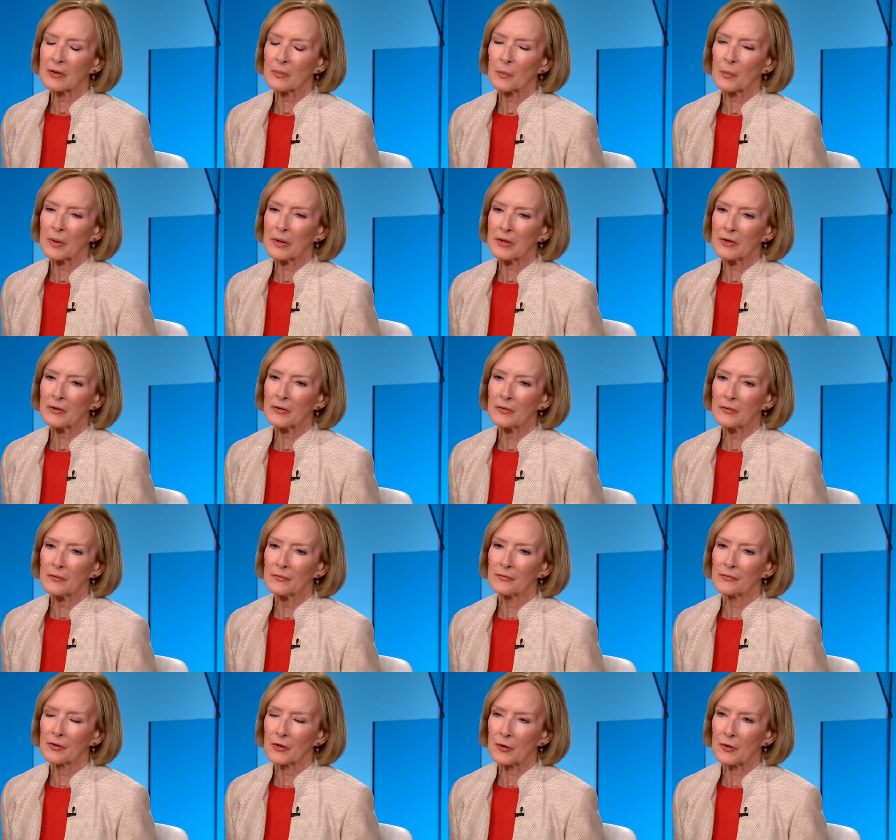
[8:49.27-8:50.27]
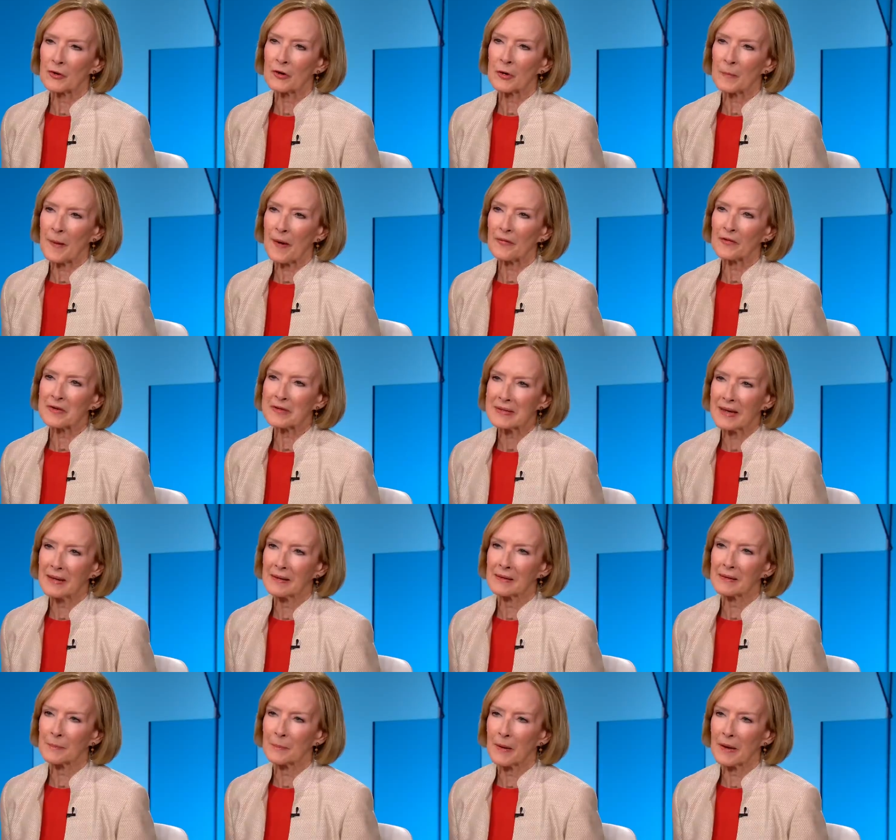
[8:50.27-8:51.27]
on what you've learned about the
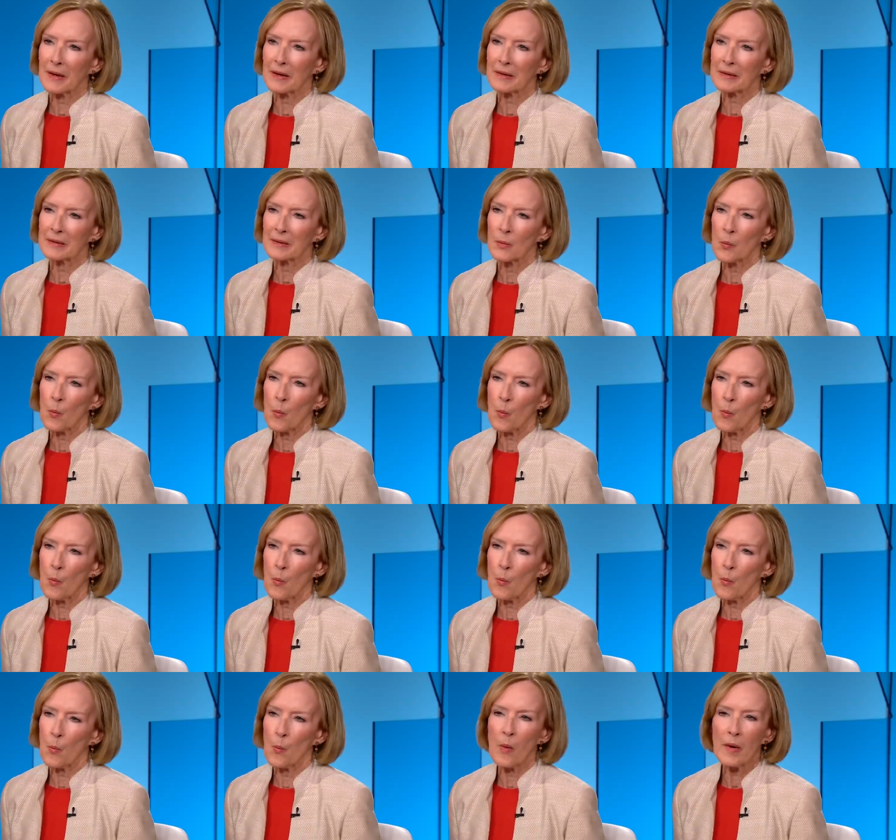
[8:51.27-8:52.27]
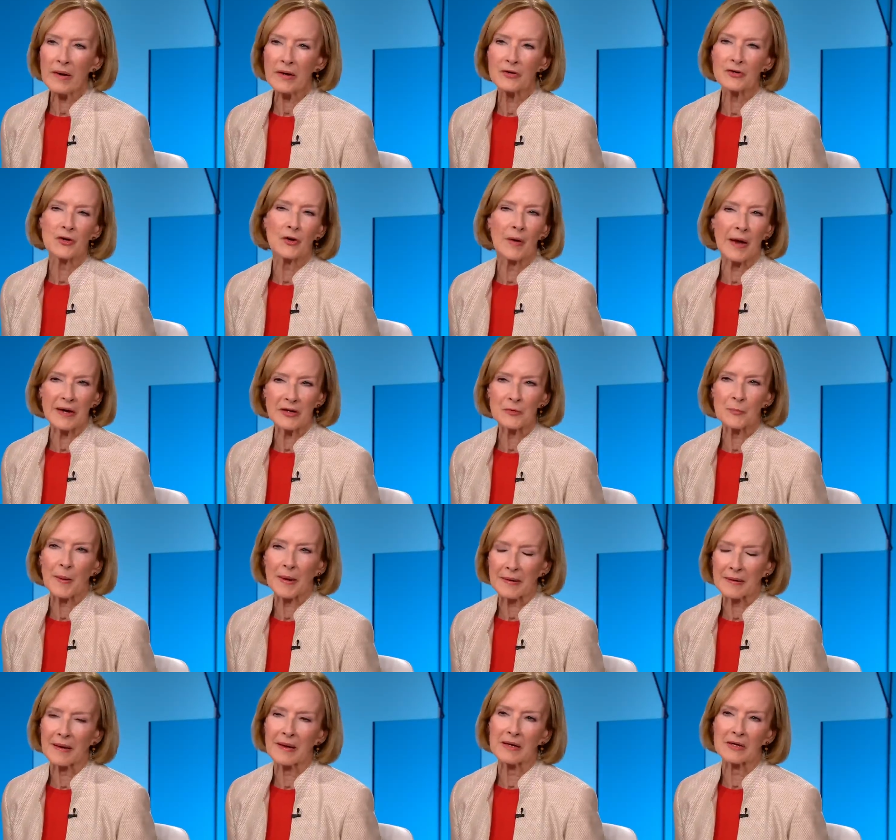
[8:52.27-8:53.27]
Taliban, what is your
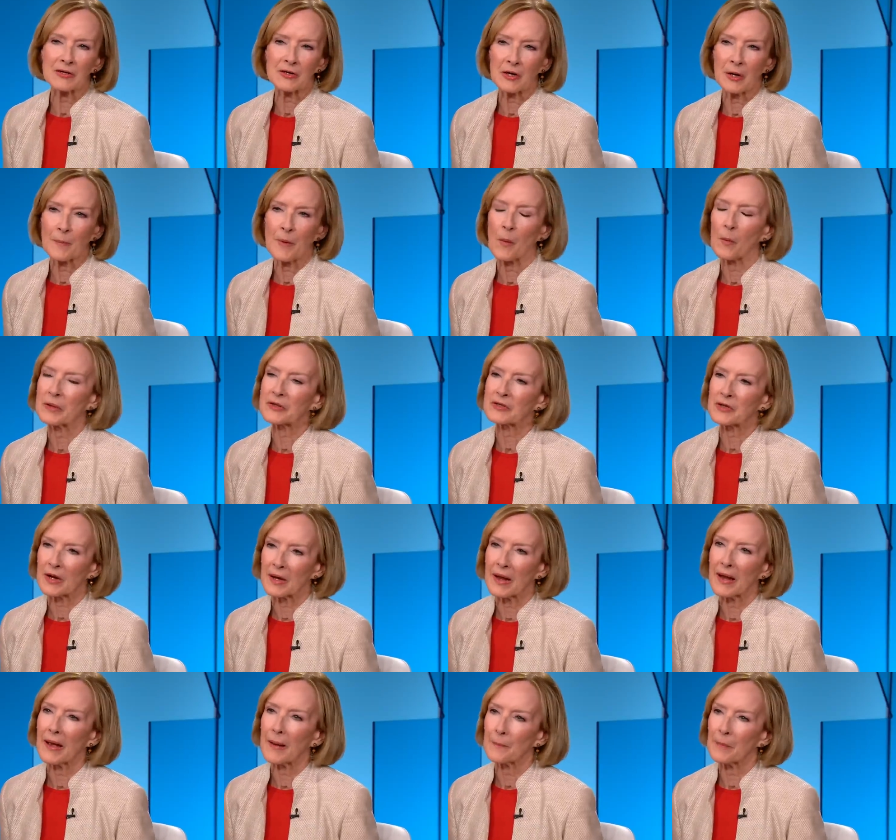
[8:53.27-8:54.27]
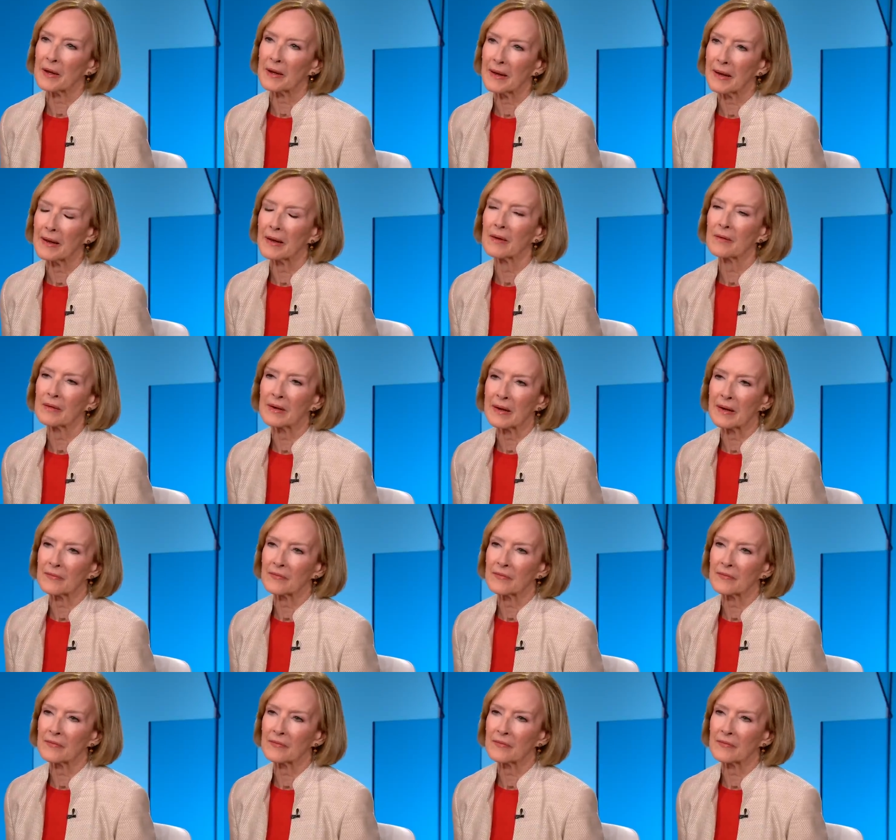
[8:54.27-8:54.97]
expectation about what's going to happen now in